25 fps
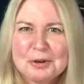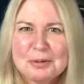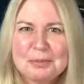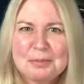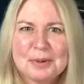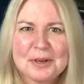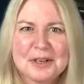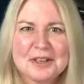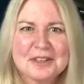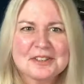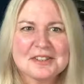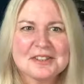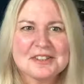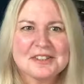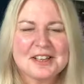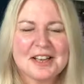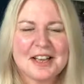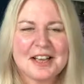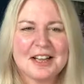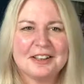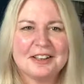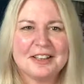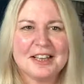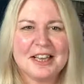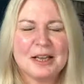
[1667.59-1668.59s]
but
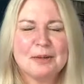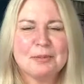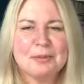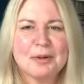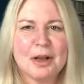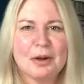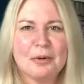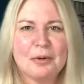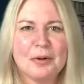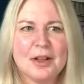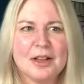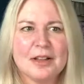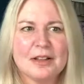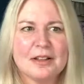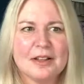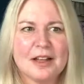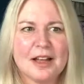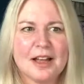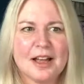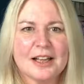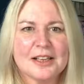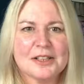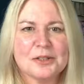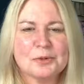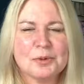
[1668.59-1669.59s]
I'll keep going,
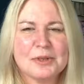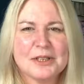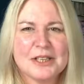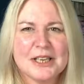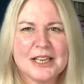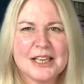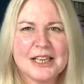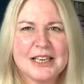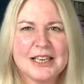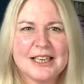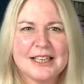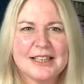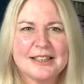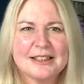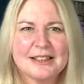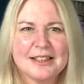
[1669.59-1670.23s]
and we're nearly